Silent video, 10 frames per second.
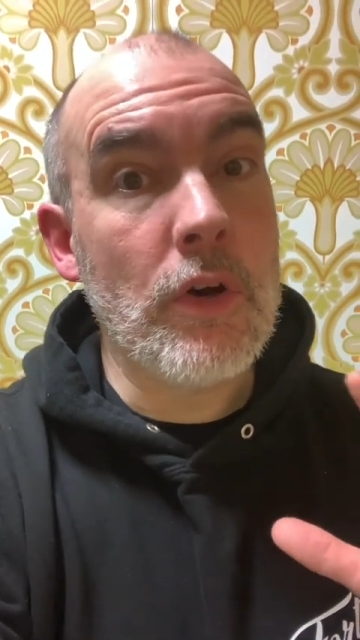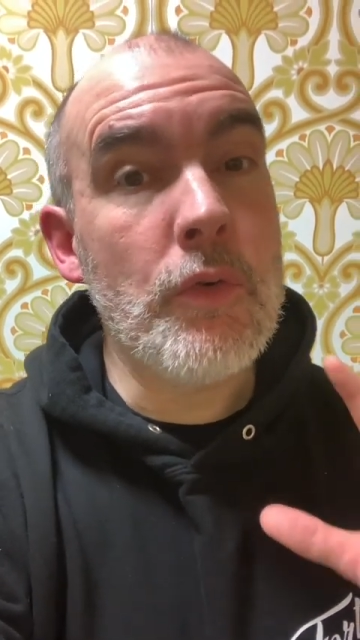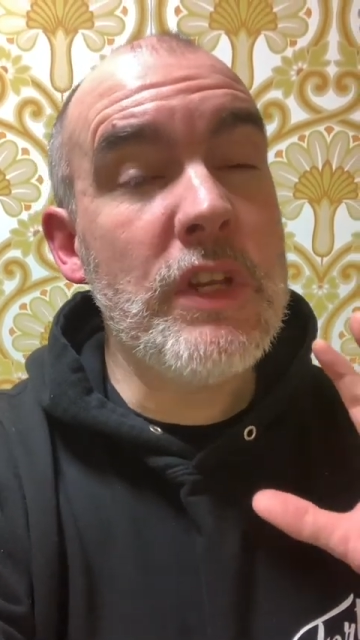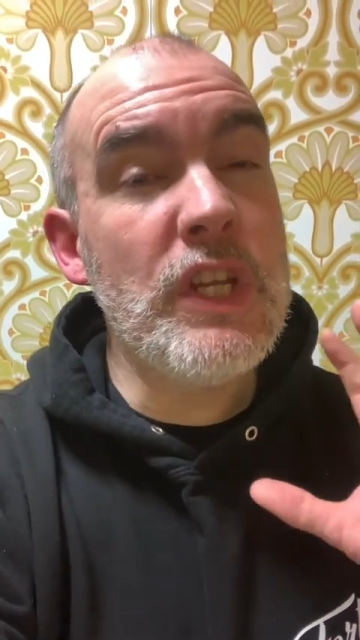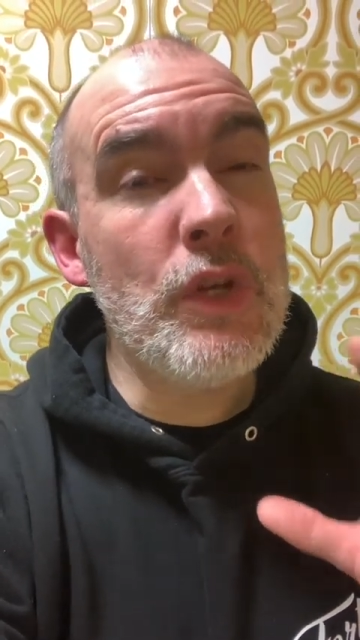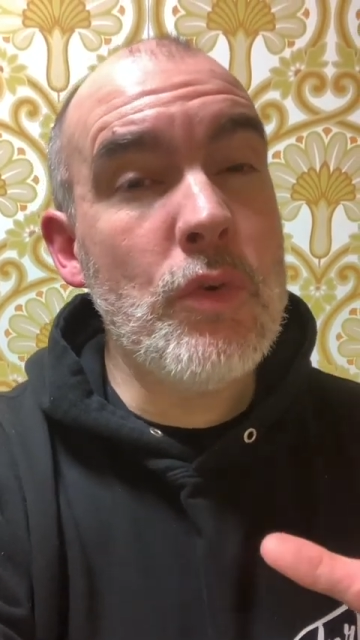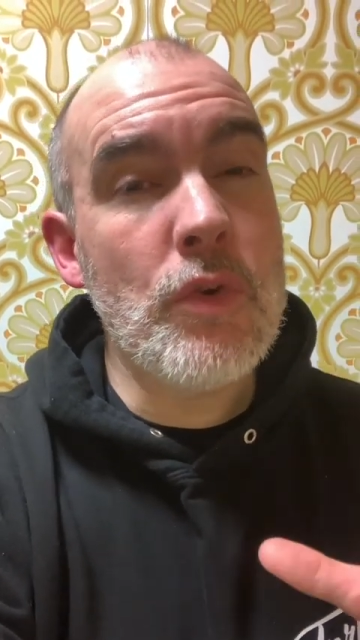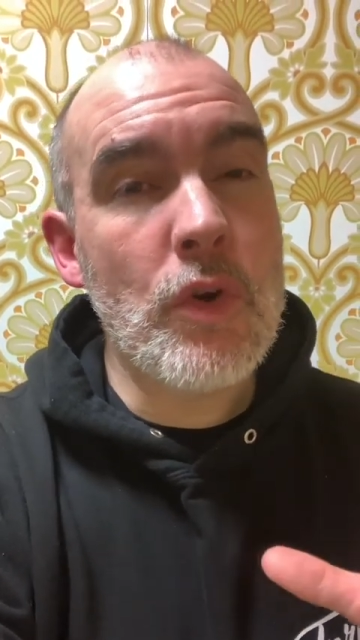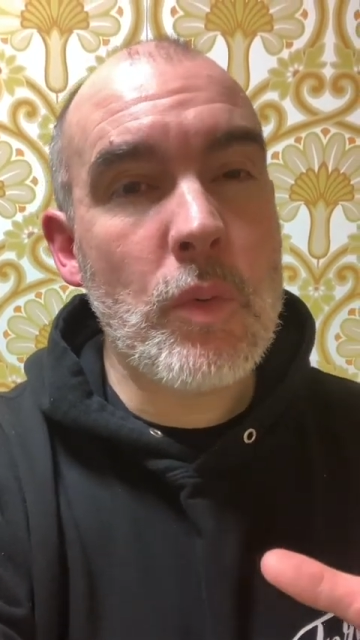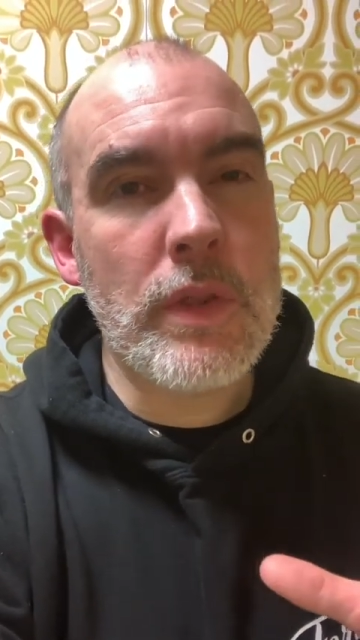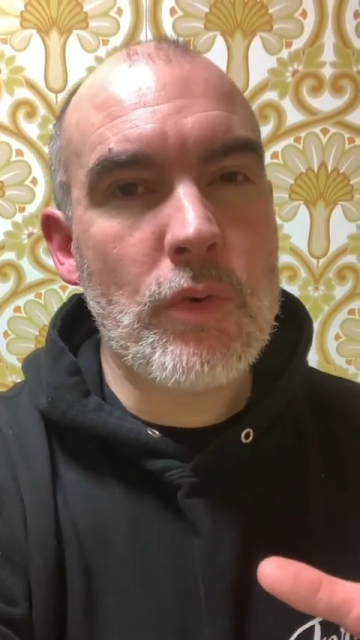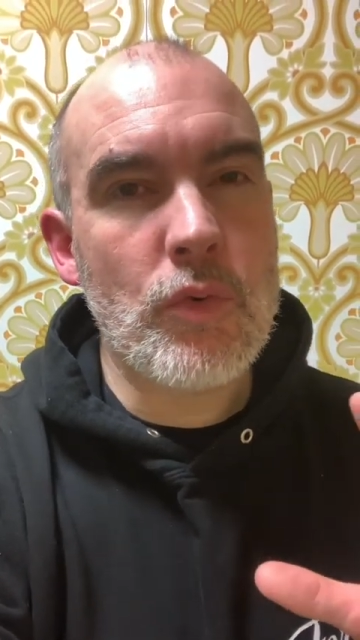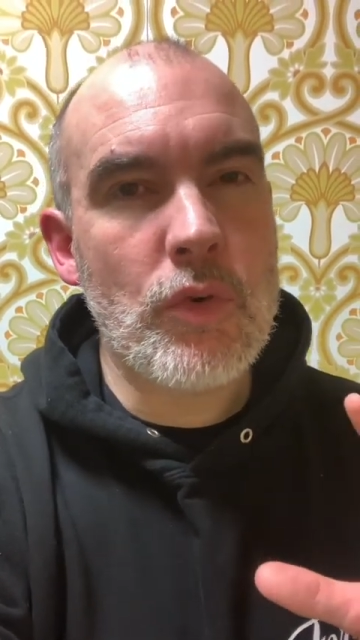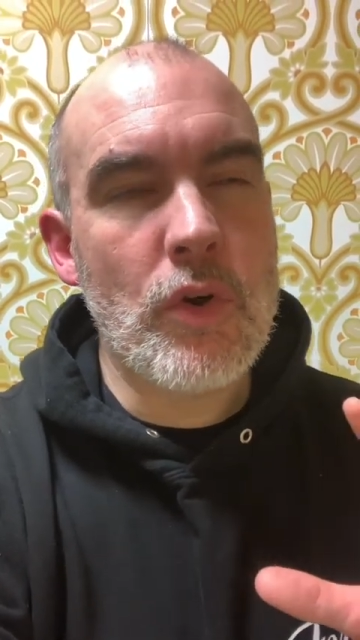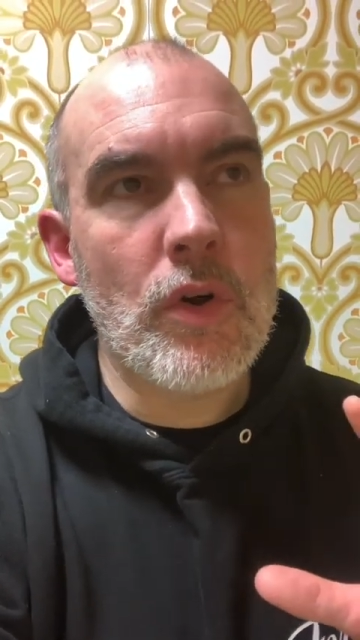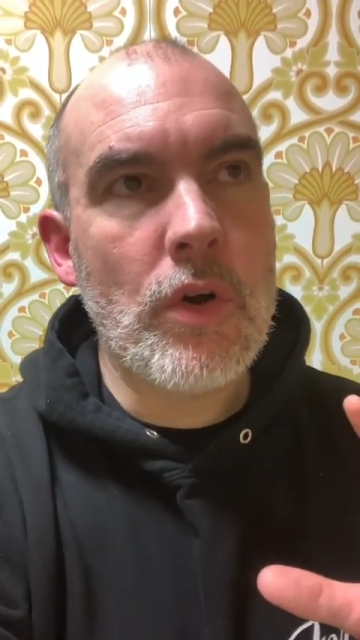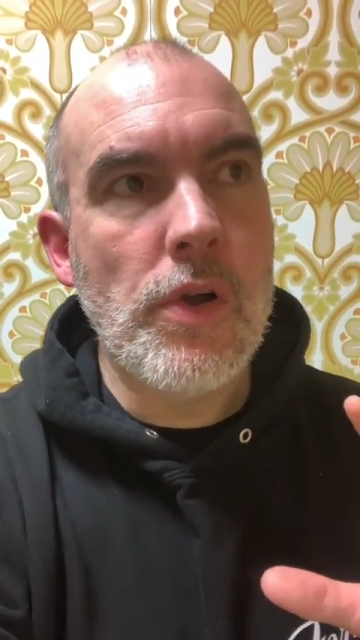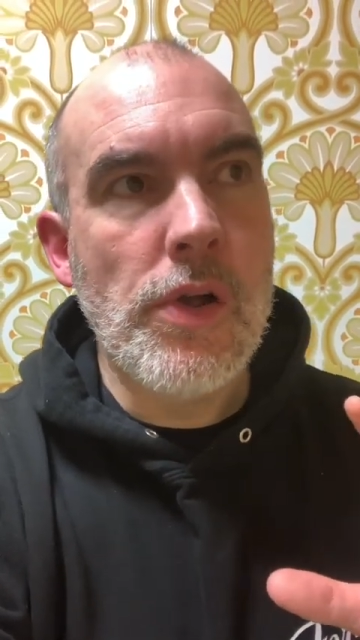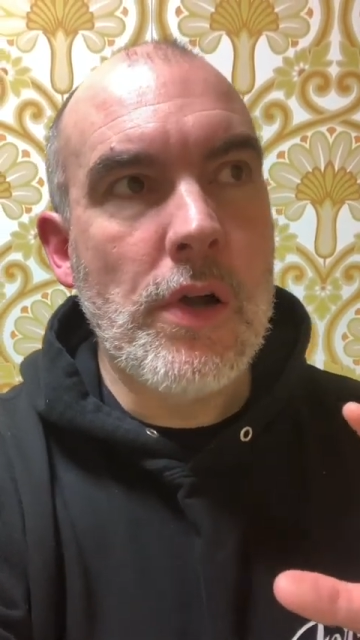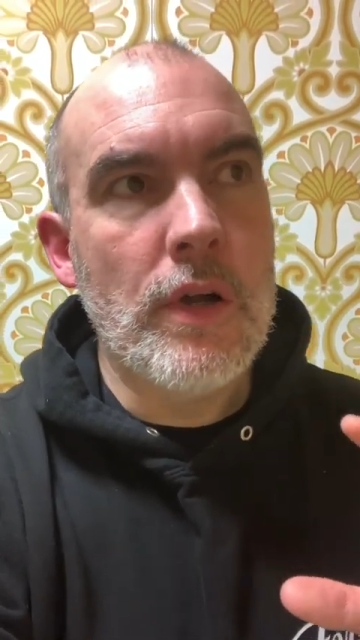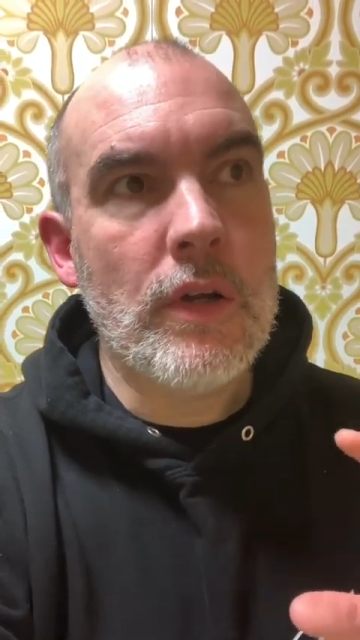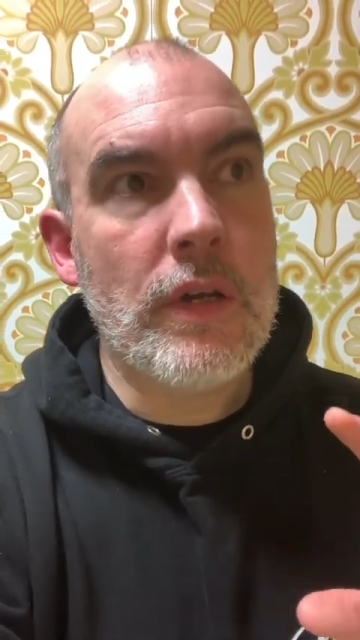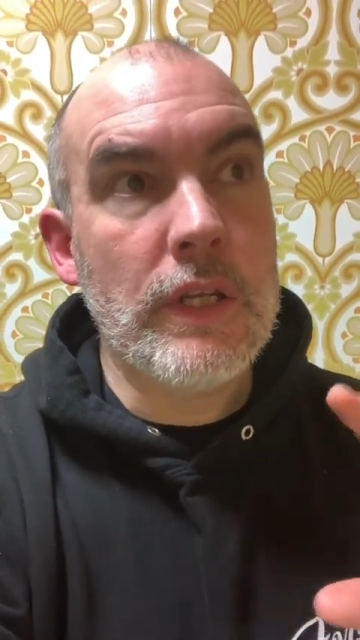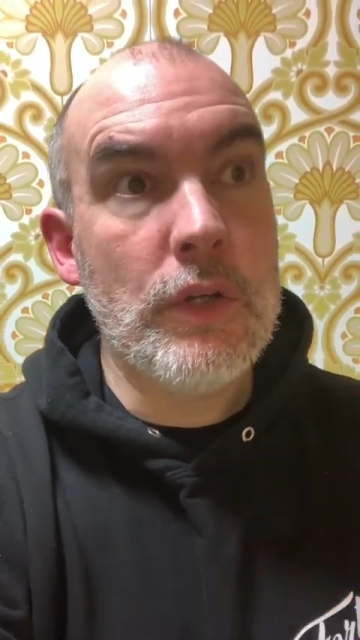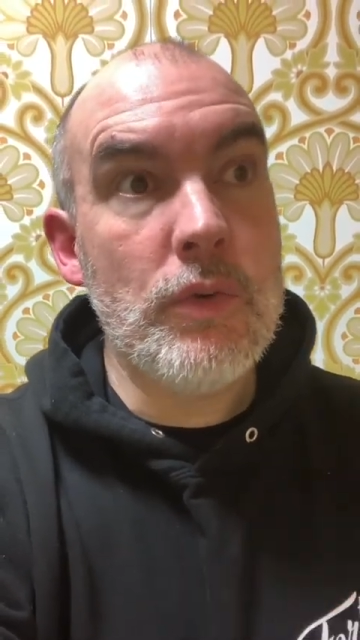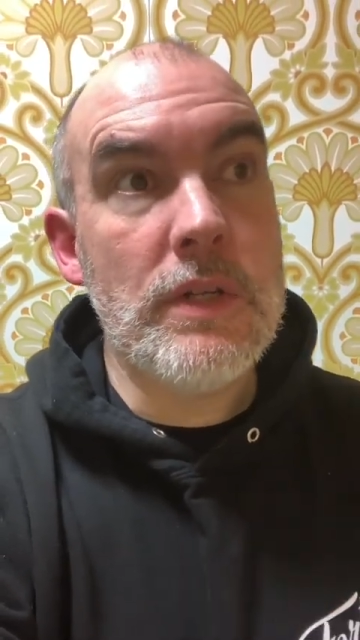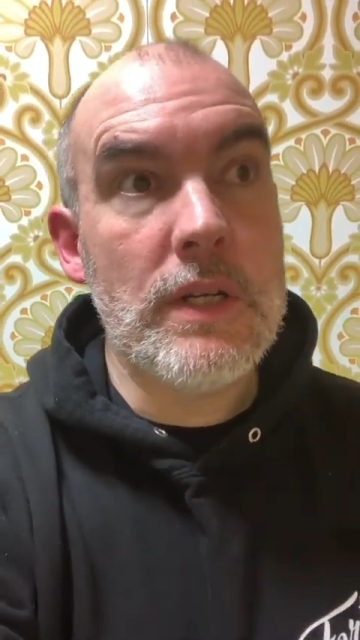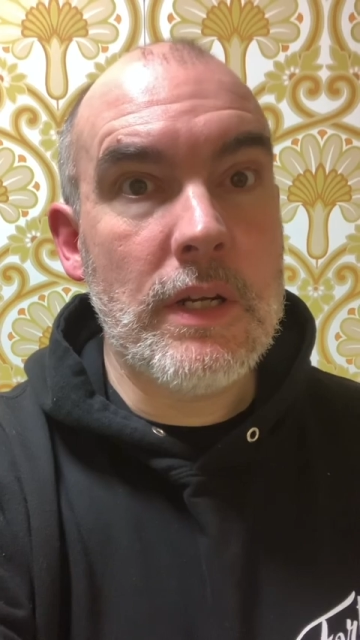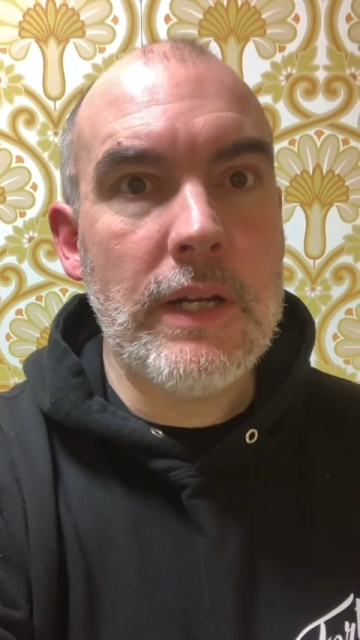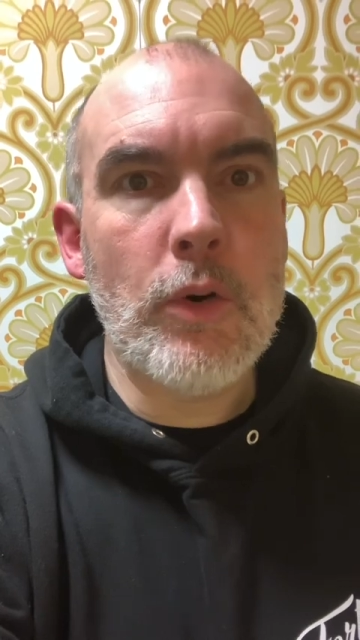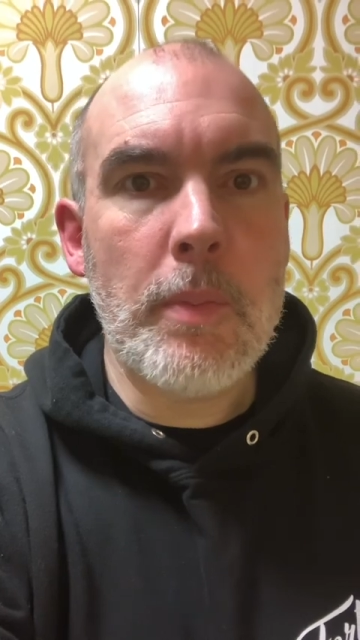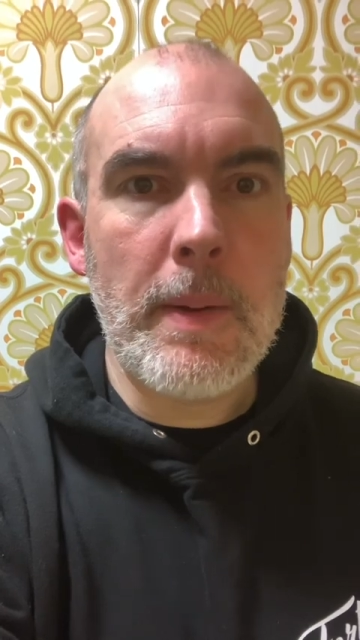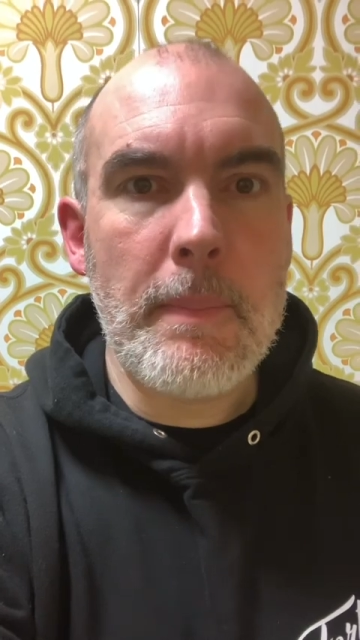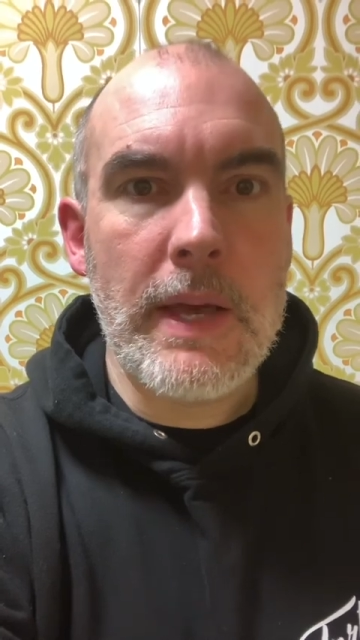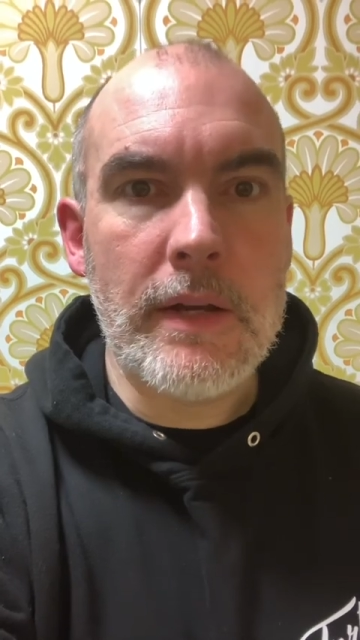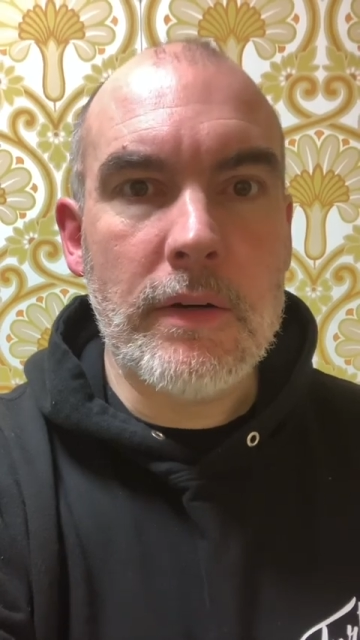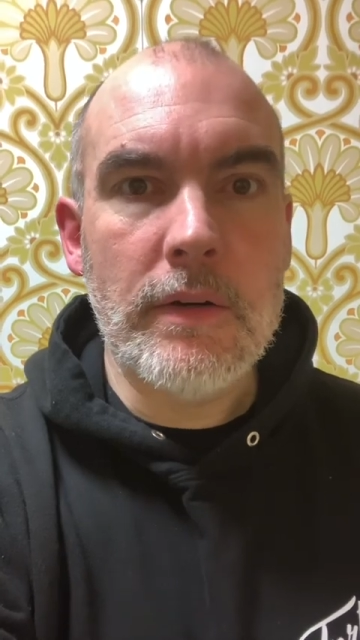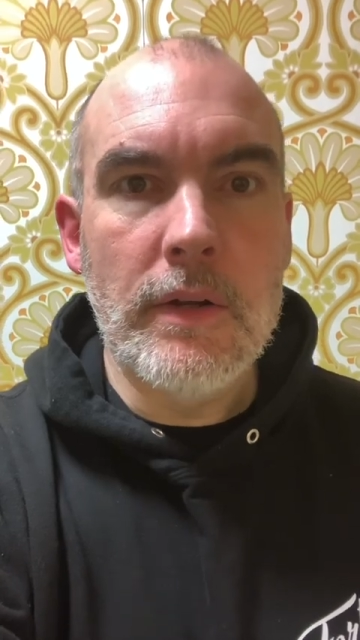Only you know whether or not, like, you did a little bit better.